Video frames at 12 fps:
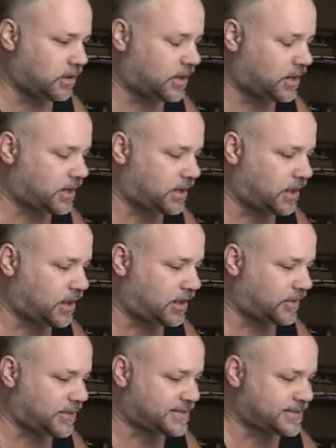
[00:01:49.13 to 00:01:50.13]
And
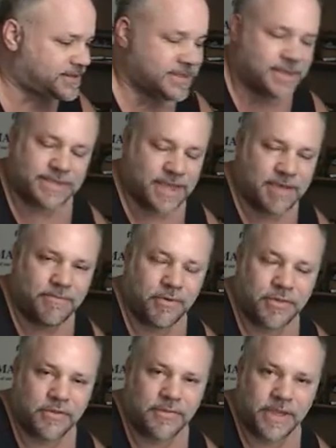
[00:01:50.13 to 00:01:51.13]
this is an
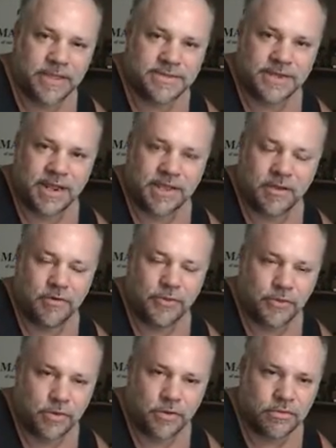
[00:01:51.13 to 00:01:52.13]
example of the things that I go
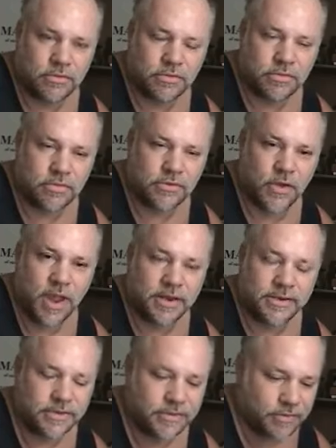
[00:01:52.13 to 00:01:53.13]
through
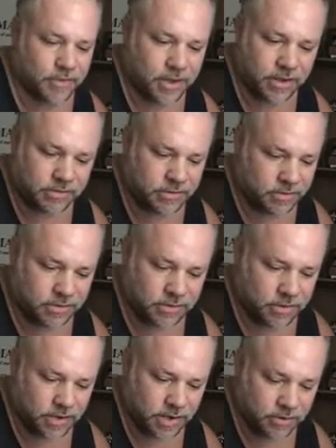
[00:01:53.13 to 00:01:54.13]
trying to,
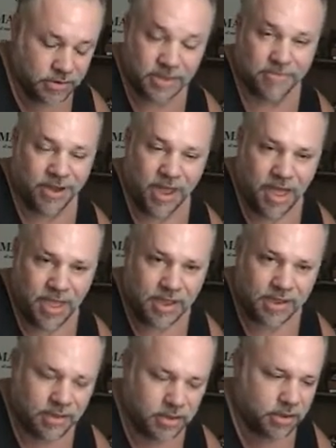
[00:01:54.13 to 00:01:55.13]
to
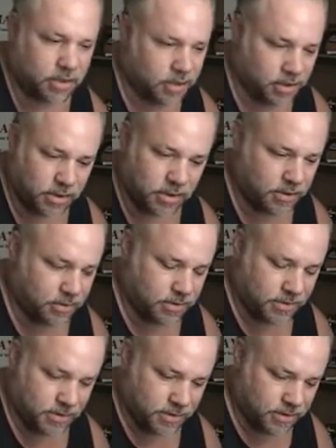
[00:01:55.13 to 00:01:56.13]
comply.
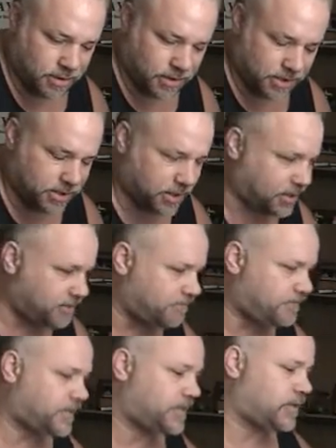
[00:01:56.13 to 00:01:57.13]
And
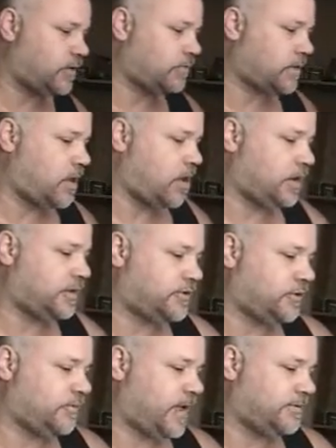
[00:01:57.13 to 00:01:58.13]
so I'm calling
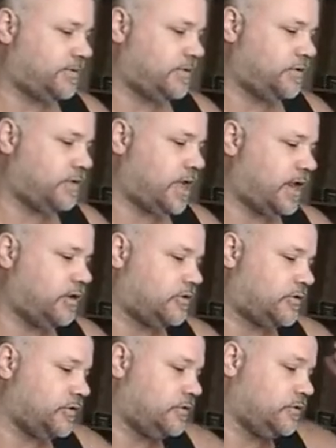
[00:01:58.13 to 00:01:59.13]

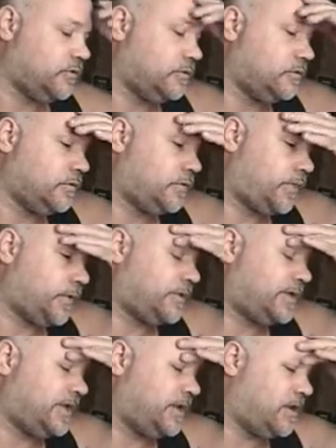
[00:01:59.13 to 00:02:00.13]

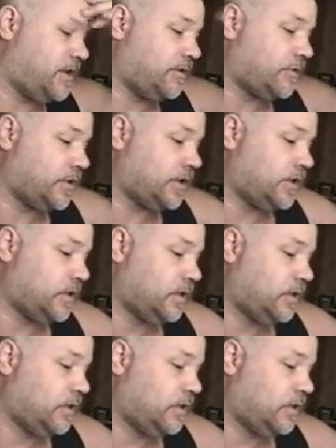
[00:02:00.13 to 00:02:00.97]
252-902-1300.